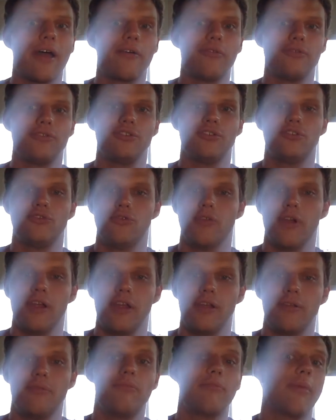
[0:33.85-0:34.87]
I was
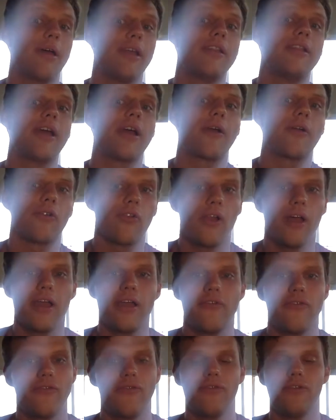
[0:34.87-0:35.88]
straight my entire
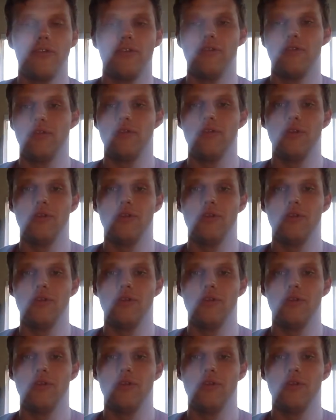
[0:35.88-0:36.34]
life, and